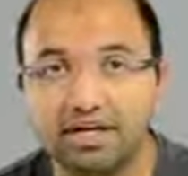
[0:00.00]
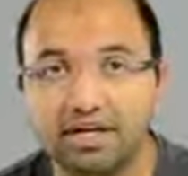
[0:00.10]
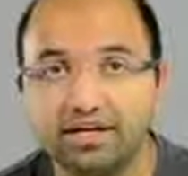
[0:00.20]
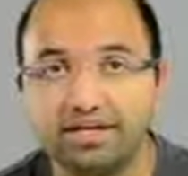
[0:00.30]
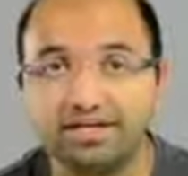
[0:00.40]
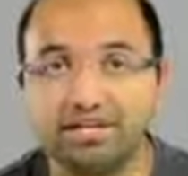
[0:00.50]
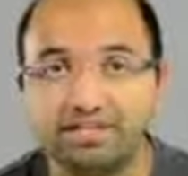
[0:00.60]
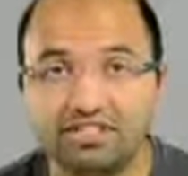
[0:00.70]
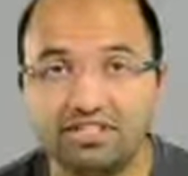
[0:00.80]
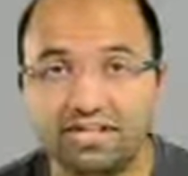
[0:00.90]
The
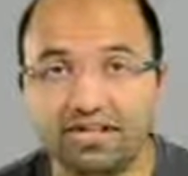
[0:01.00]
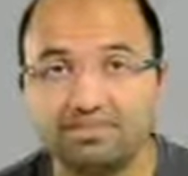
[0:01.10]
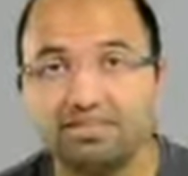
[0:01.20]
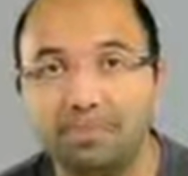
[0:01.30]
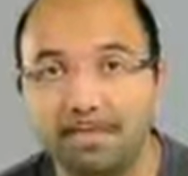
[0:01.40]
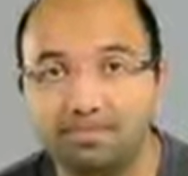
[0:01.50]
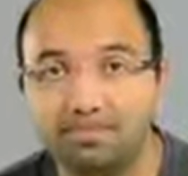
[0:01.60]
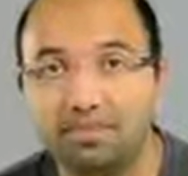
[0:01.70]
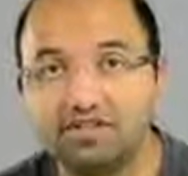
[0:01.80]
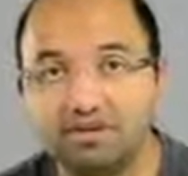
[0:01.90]
710
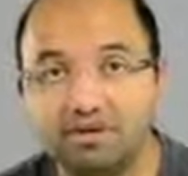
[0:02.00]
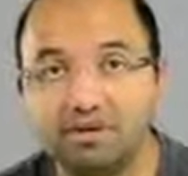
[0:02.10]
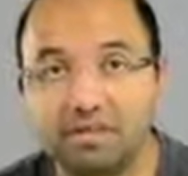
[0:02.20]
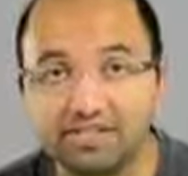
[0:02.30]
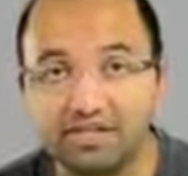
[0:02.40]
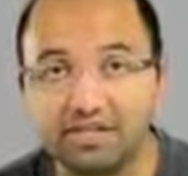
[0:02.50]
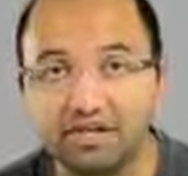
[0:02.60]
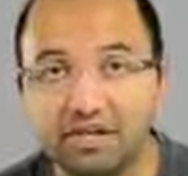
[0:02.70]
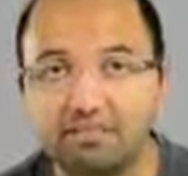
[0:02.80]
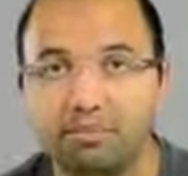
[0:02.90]
depends on the
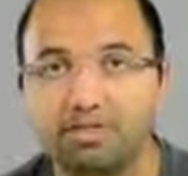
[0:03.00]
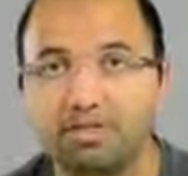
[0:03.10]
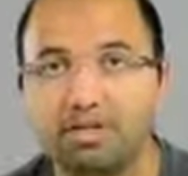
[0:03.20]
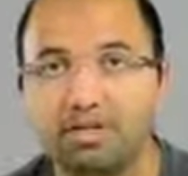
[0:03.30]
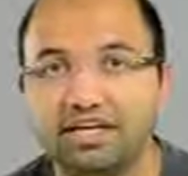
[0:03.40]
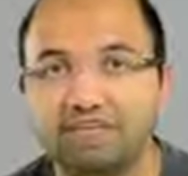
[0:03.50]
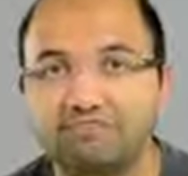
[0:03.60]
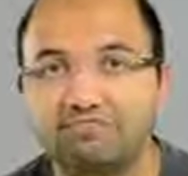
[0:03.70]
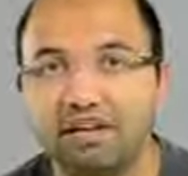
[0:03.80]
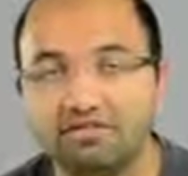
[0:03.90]
capacity, but you're looking
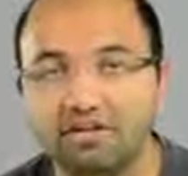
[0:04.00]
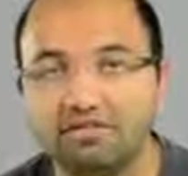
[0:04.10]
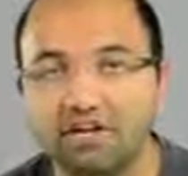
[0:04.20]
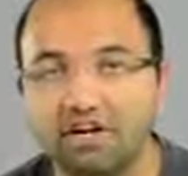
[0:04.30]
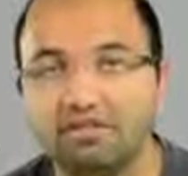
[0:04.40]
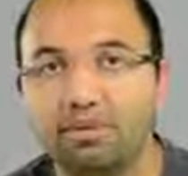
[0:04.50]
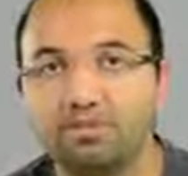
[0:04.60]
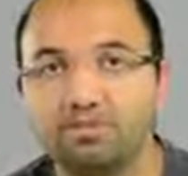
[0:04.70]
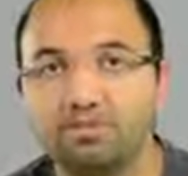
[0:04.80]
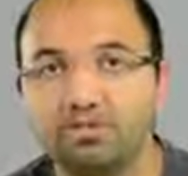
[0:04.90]
at 500
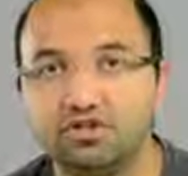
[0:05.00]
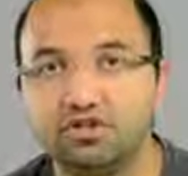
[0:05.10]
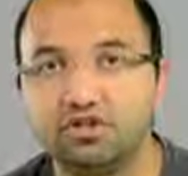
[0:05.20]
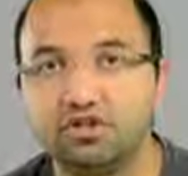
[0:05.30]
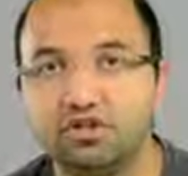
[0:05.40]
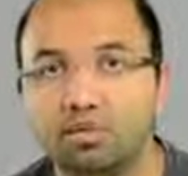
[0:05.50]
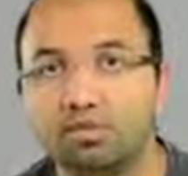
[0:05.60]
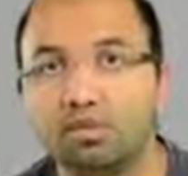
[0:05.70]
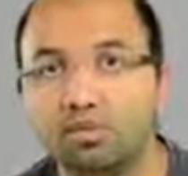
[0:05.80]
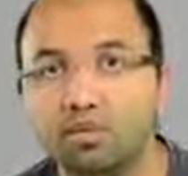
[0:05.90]
terabytes to
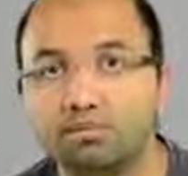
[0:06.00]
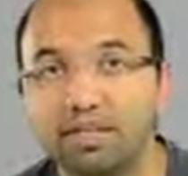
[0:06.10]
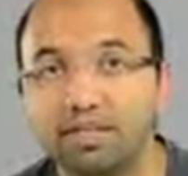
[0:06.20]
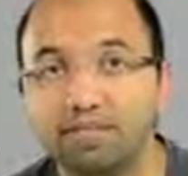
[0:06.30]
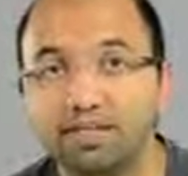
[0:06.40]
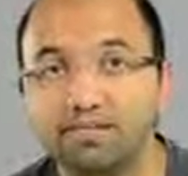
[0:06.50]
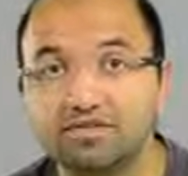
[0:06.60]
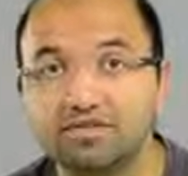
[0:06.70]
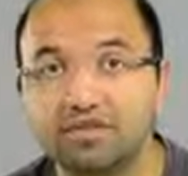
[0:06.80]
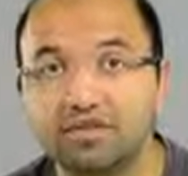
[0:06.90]
1.1
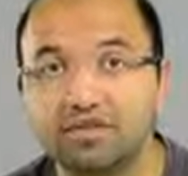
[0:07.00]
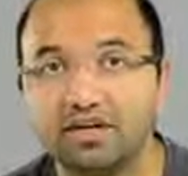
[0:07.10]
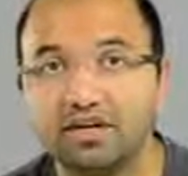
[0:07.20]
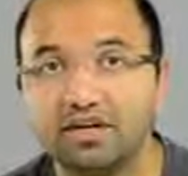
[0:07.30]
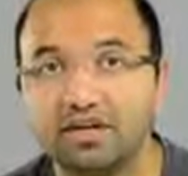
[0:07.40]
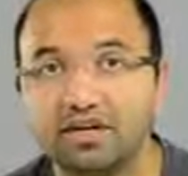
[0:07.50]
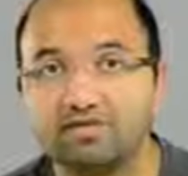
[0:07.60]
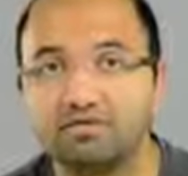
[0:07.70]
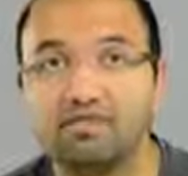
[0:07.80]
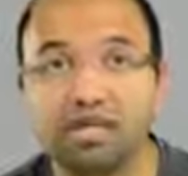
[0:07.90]
petabytes
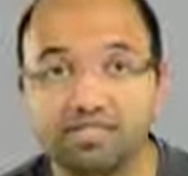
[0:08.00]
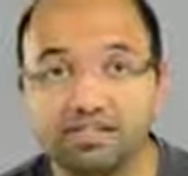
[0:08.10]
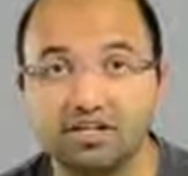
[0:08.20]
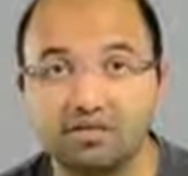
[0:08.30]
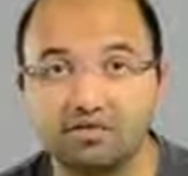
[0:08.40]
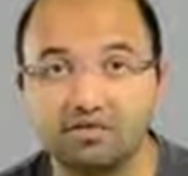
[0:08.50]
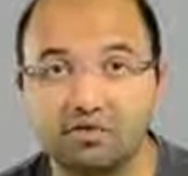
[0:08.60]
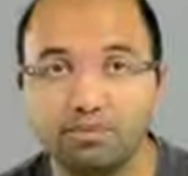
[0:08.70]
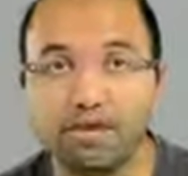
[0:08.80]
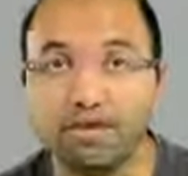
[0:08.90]
of writes that you can
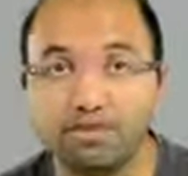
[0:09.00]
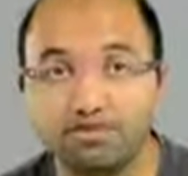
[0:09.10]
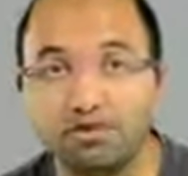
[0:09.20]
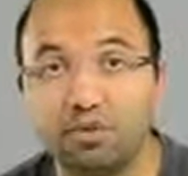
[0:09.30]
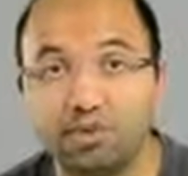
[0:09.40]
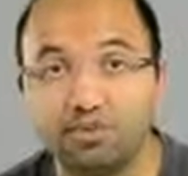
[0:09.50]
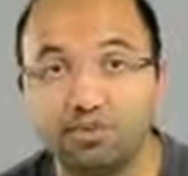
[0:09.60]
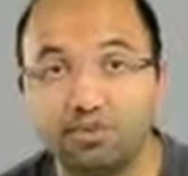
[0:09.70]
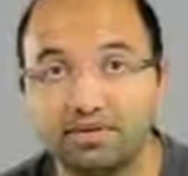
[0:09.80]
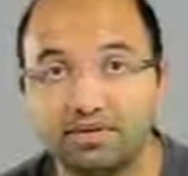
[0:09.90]
perform. And if you
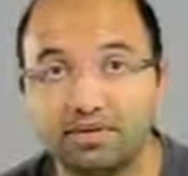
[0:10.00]
up